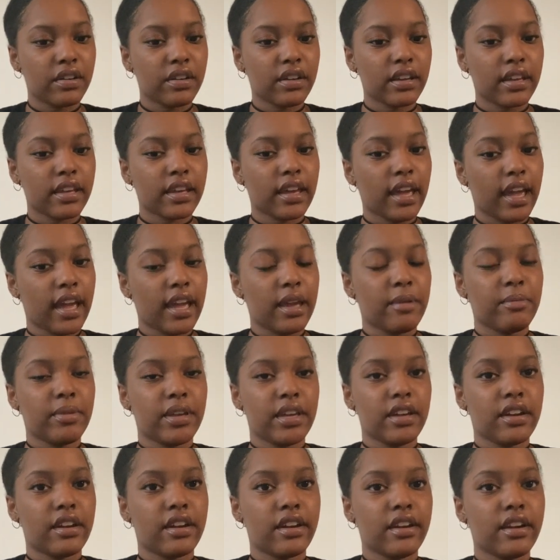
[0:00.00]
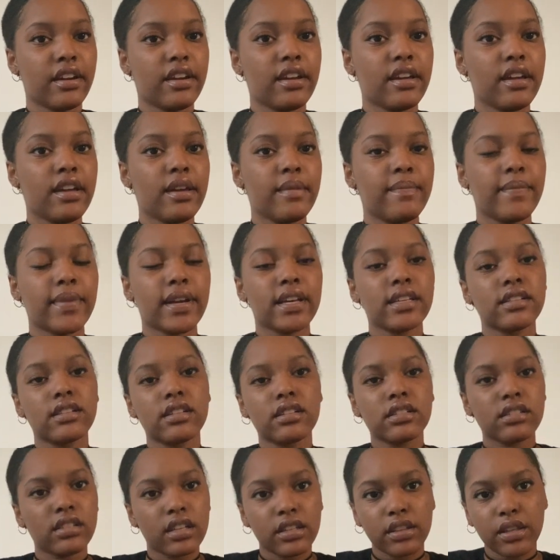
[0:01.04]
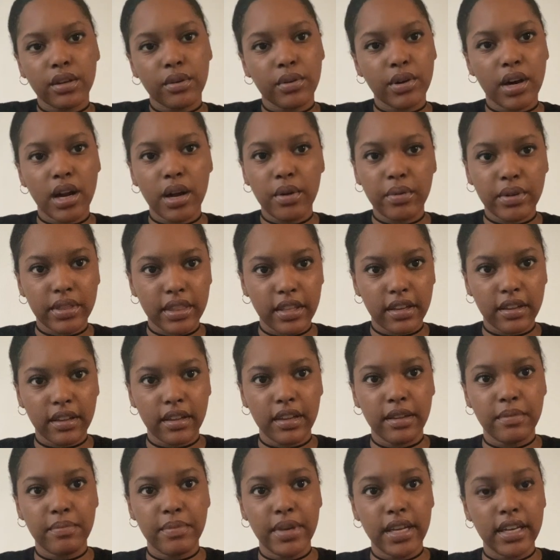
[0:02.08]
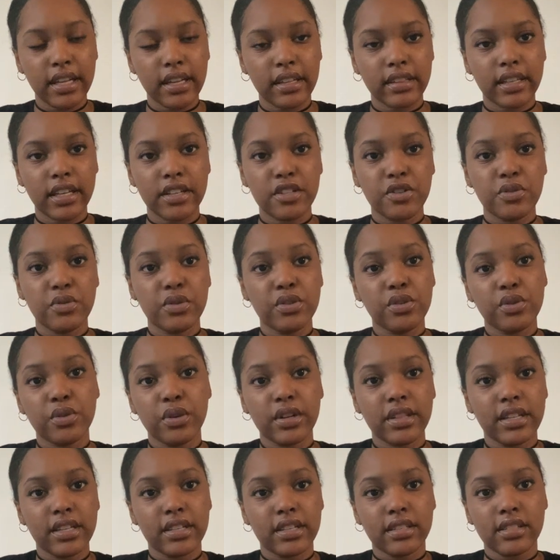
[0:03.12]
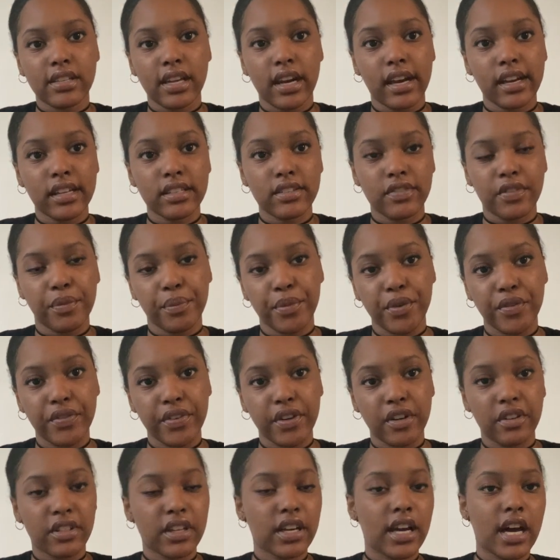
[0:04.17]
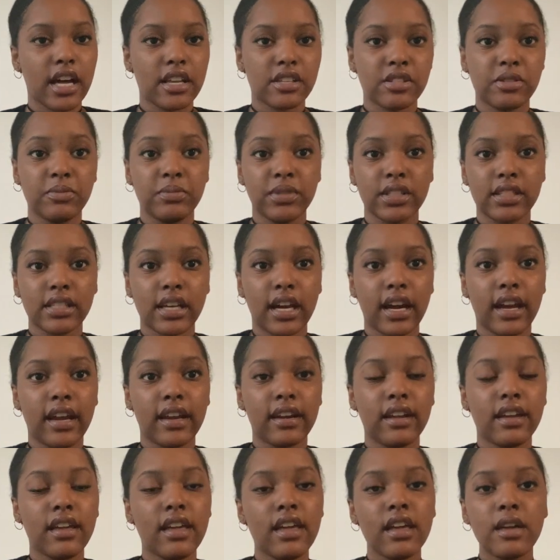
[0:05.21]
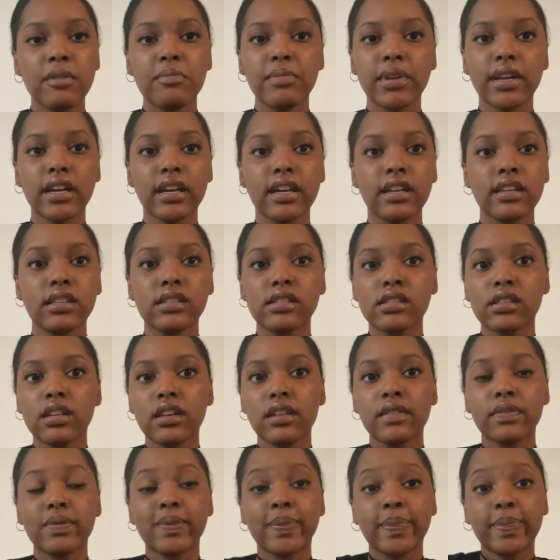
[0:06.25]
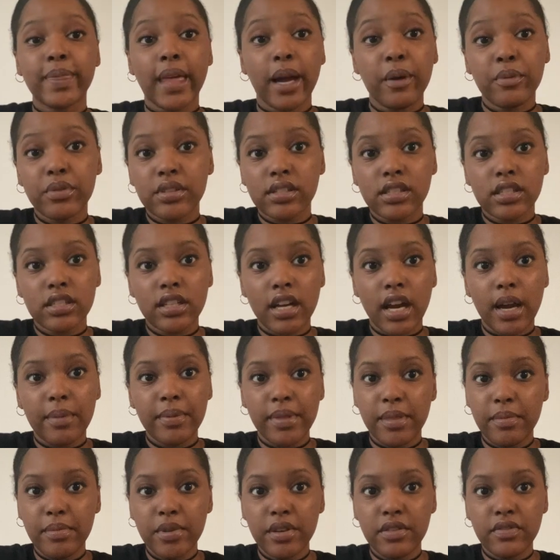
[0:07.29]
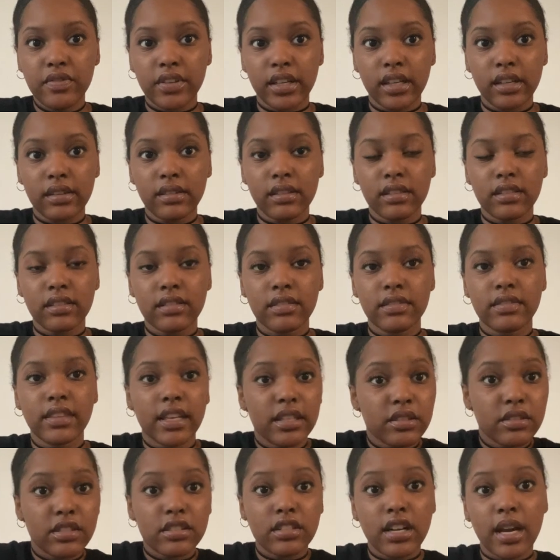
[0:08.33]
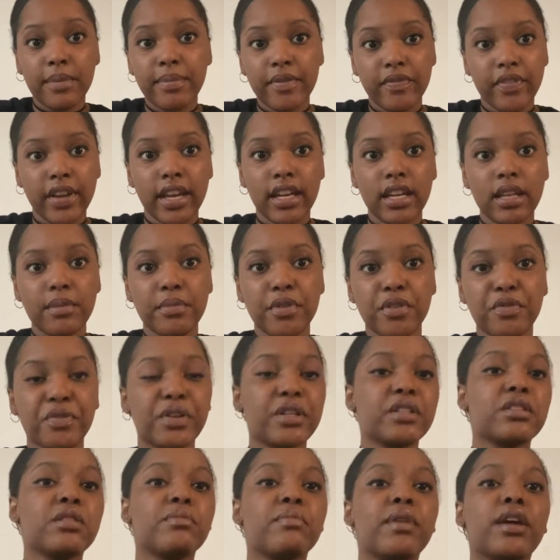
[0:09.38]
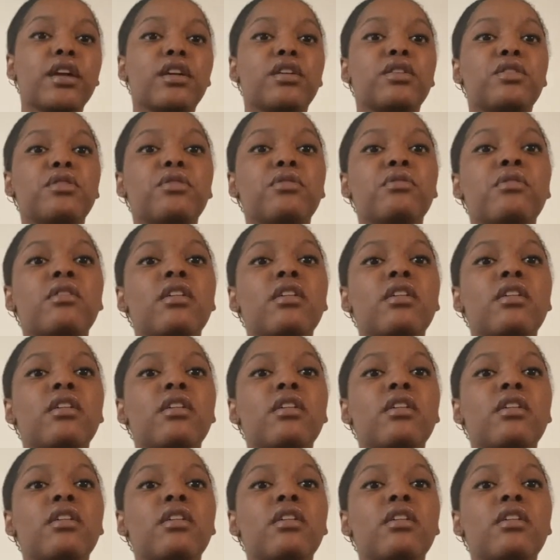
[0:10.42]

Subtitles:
came here. because there's nothing wrong with admitting that you enjoy the aesthetics of the movie or the costume design, because that was the job of the movie. That's the job of any movie, to make the